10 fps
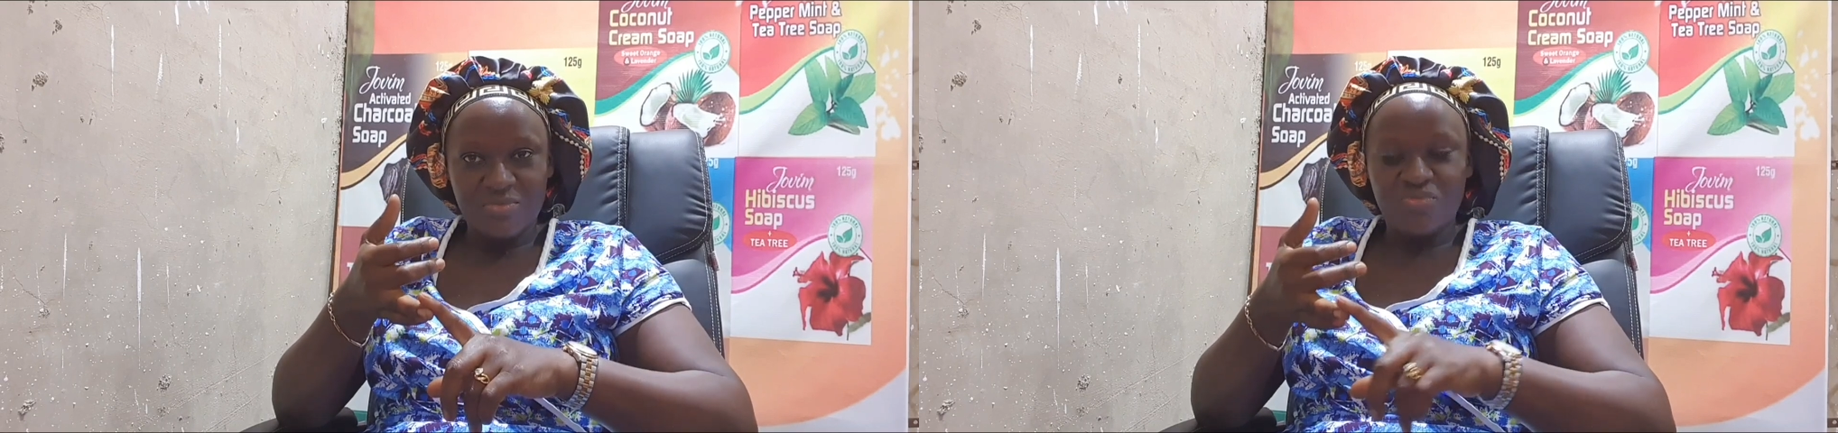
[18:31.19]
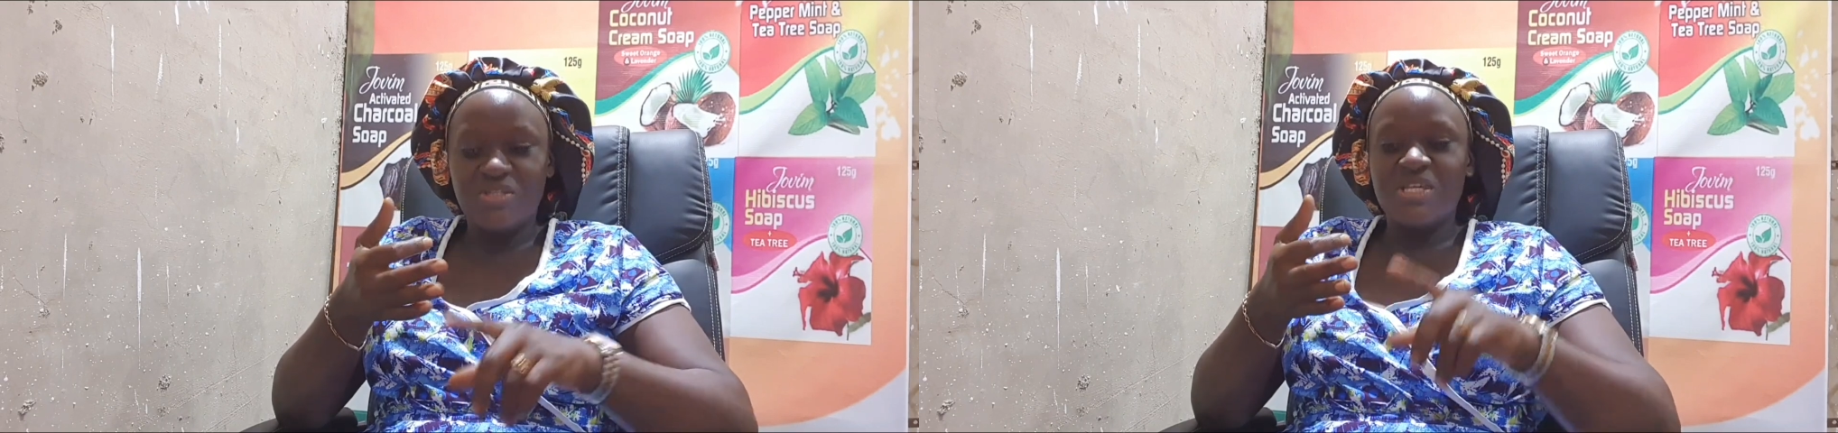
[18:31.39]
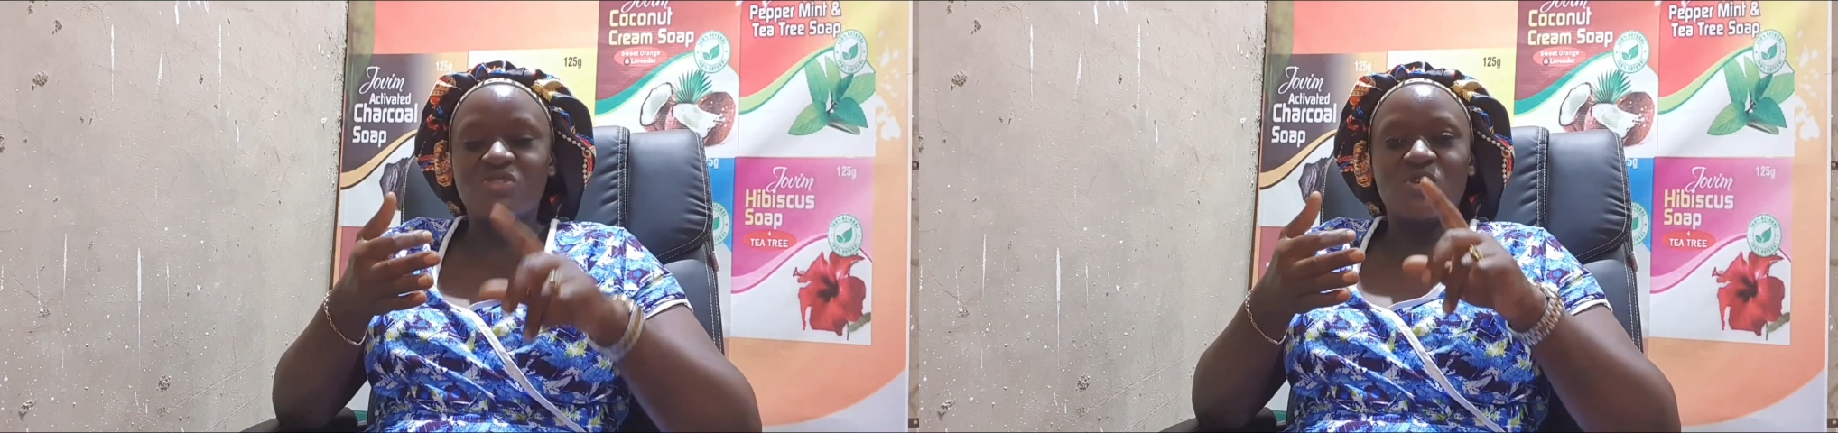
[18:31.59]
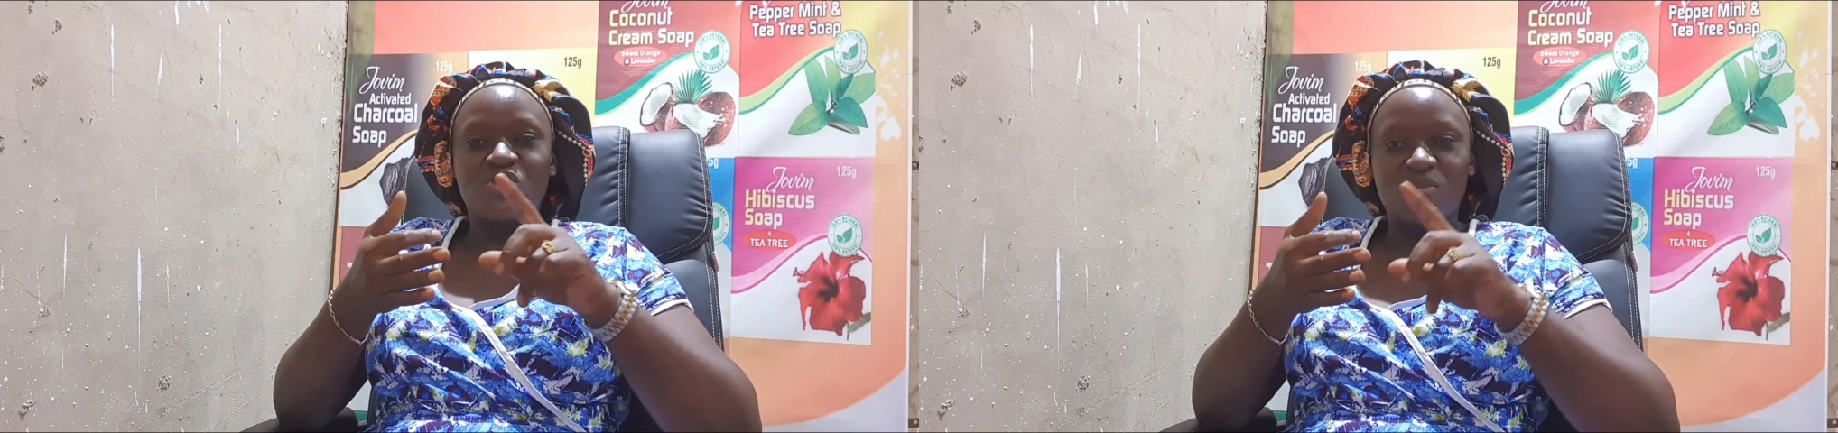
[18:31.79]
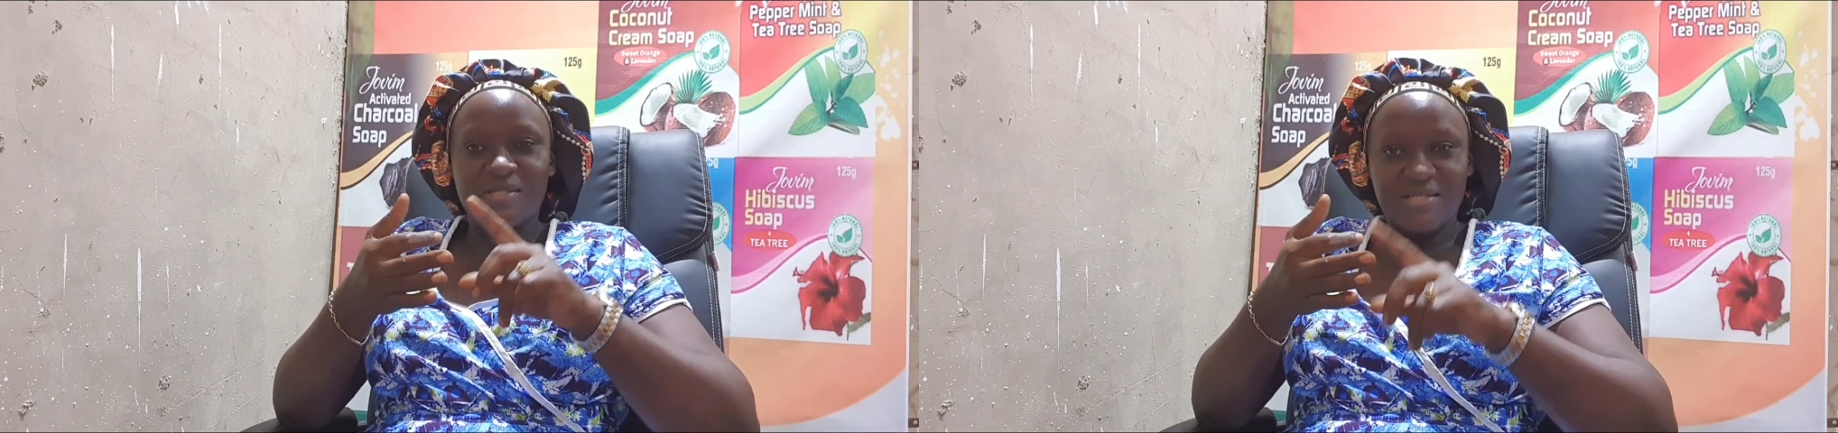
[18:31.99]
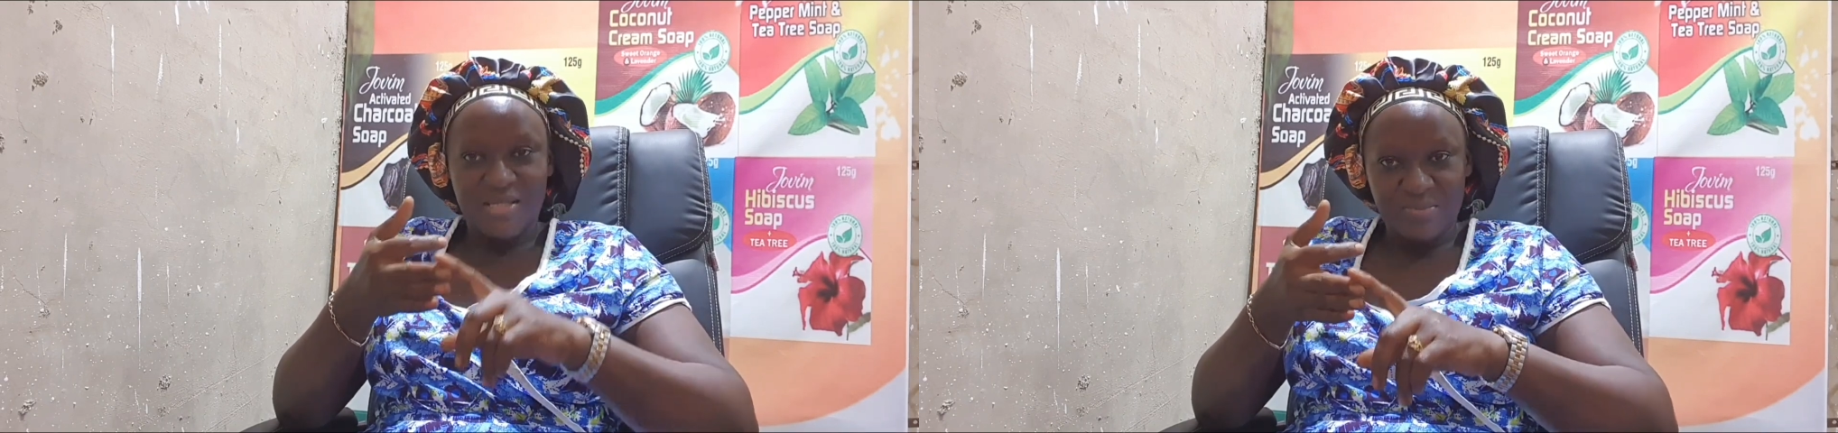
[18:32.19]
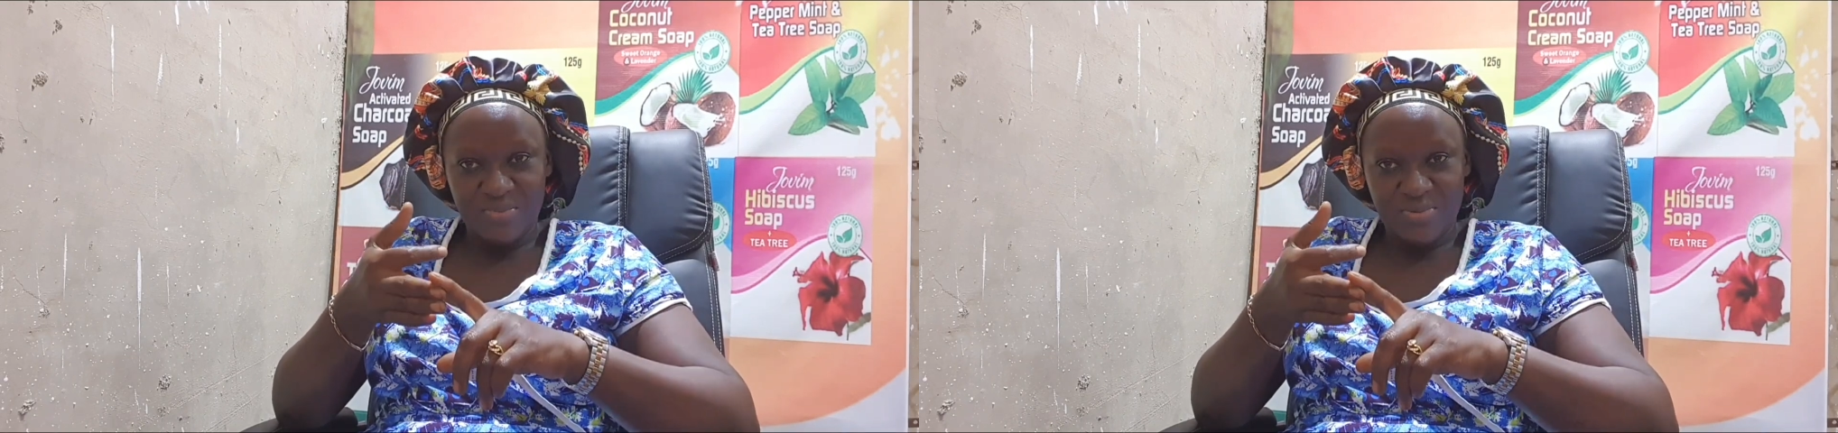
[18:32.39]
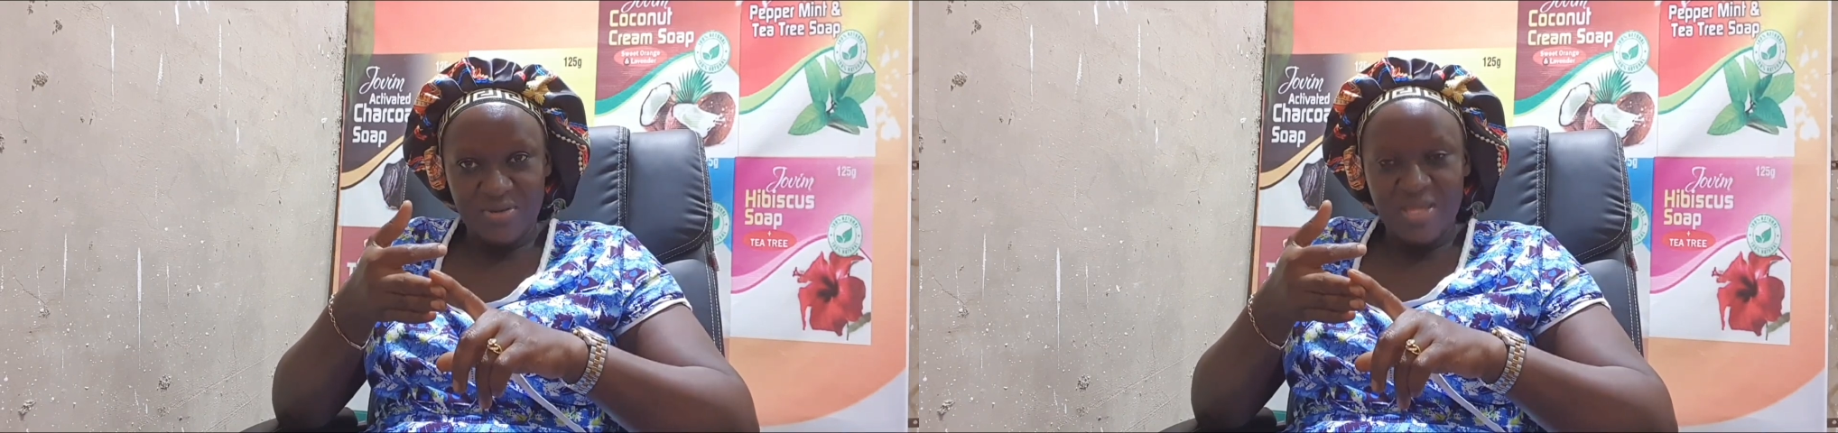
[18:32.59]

registration slip,